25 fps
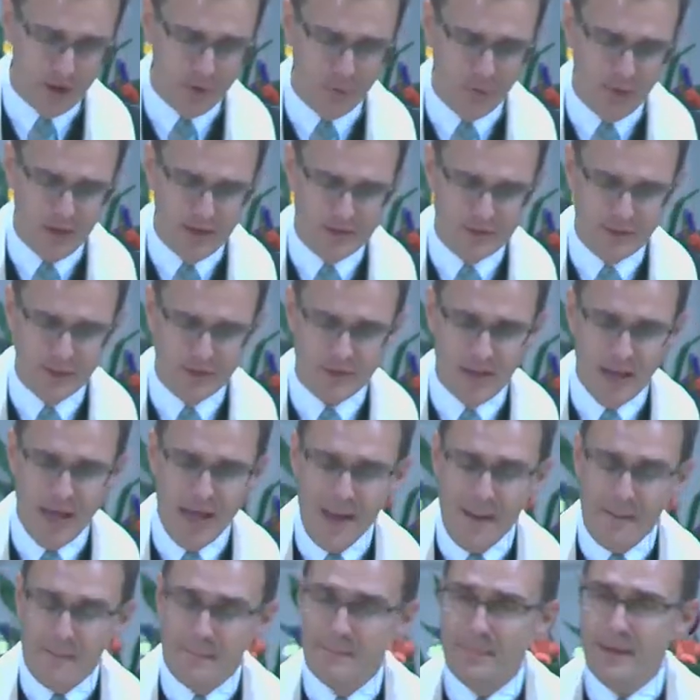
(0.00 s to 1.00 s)
reasons.
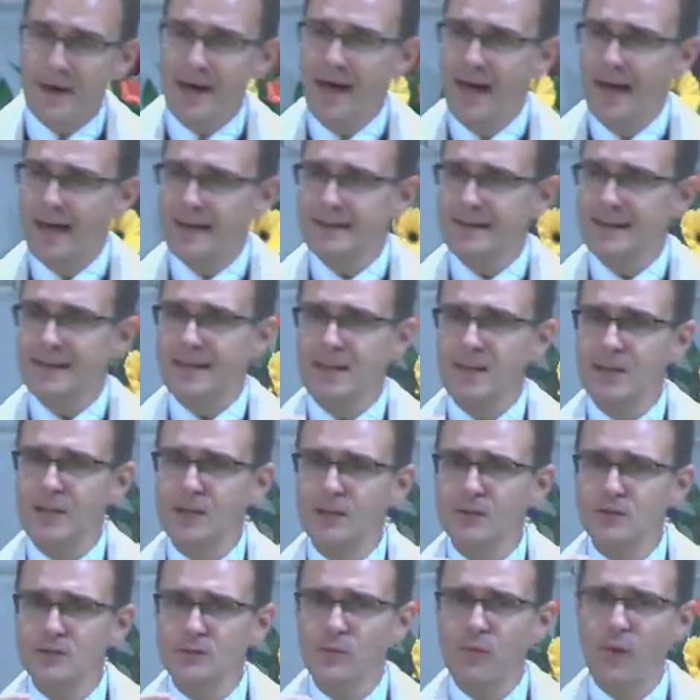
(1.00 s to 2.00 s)
But
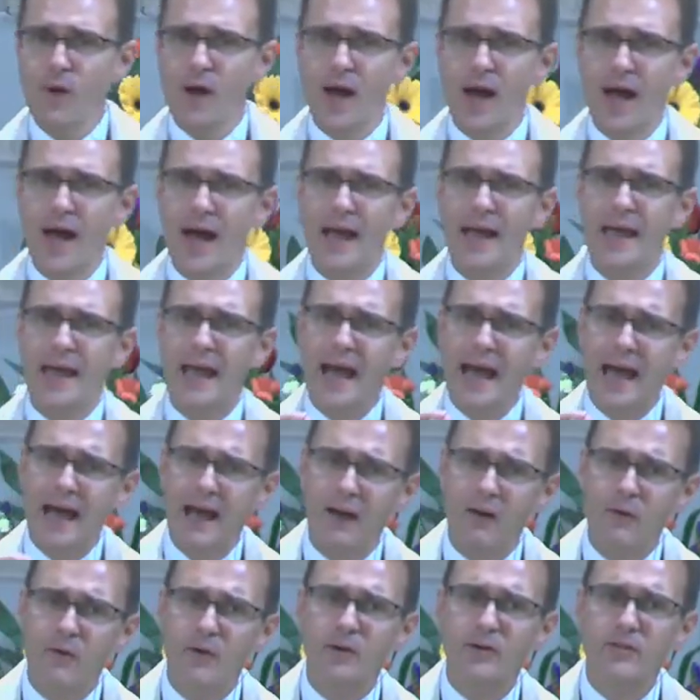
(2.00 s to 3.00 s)
here's why
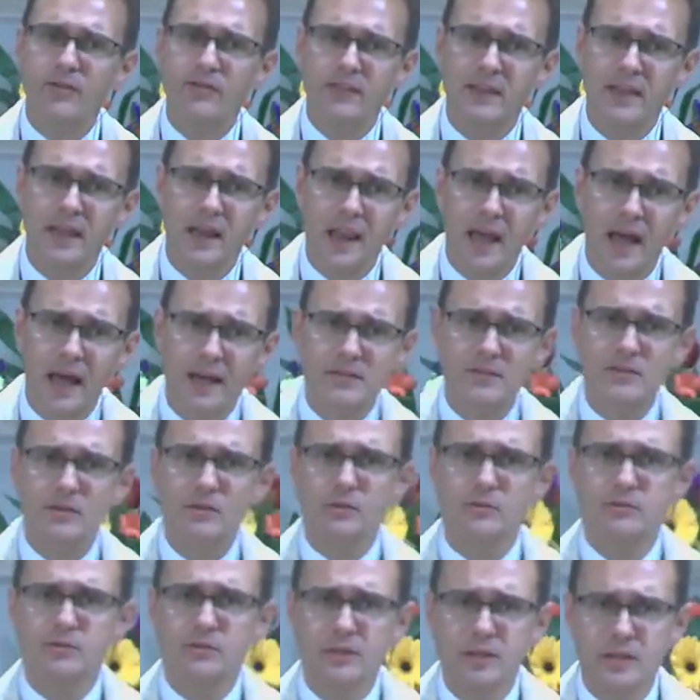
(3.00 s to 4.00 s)
our theological
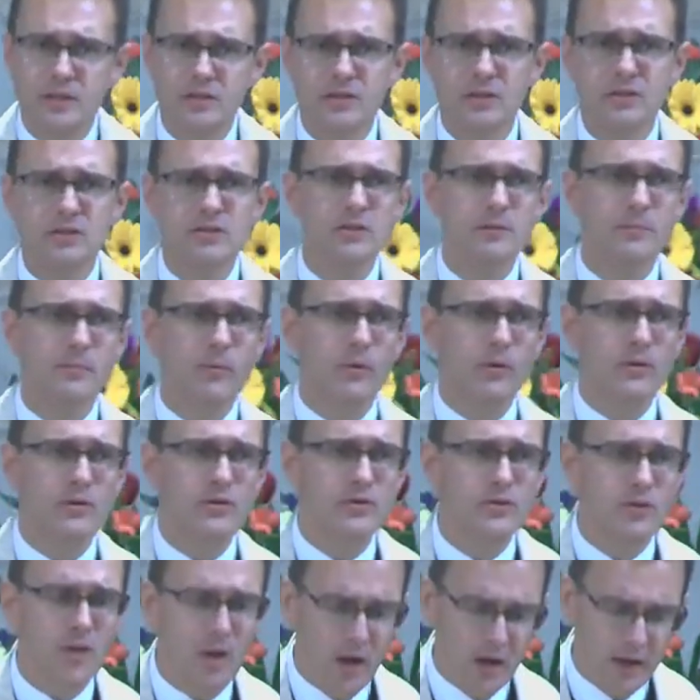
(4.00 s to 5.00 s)
tradition supports
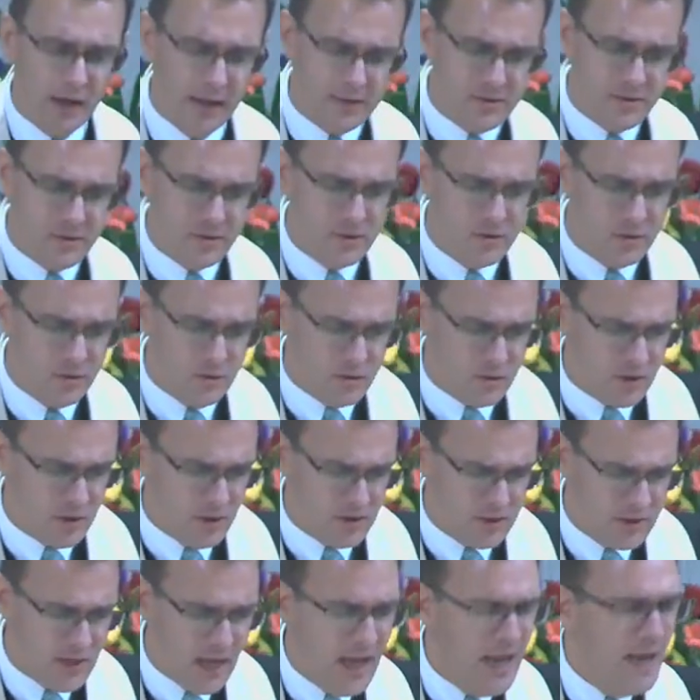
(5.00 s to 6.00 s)
strong
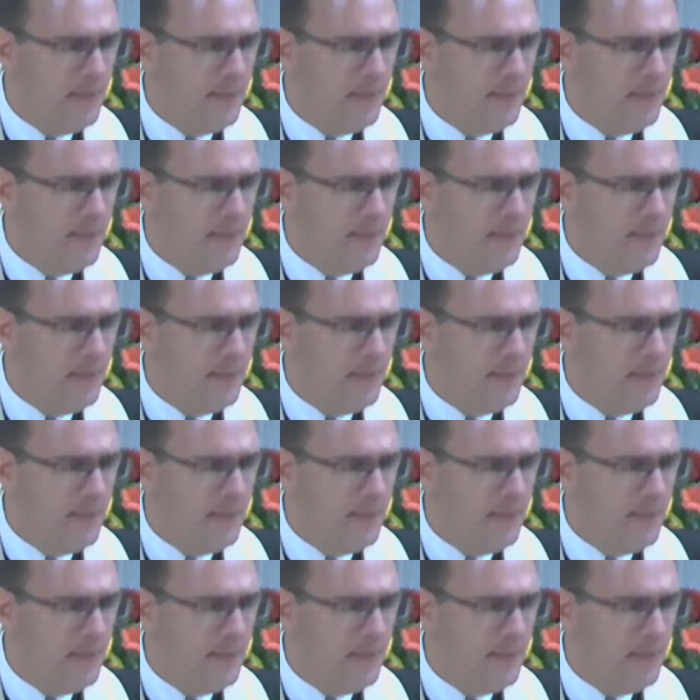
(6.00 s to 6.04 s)
institutions.